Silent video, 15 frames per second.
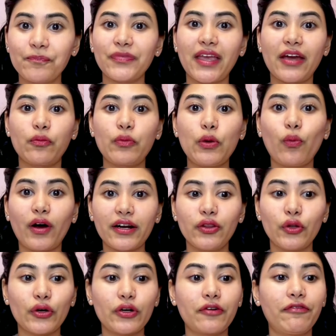and we want to
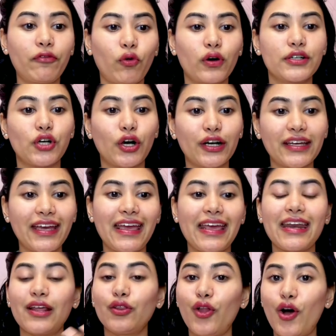look for a target in
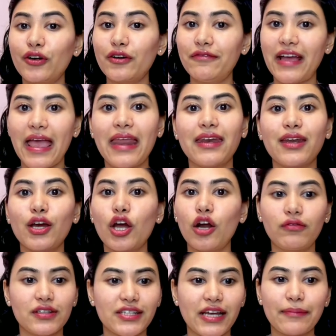log of n
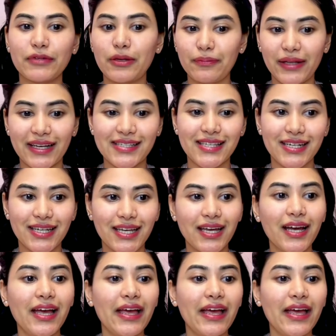runtime complexity.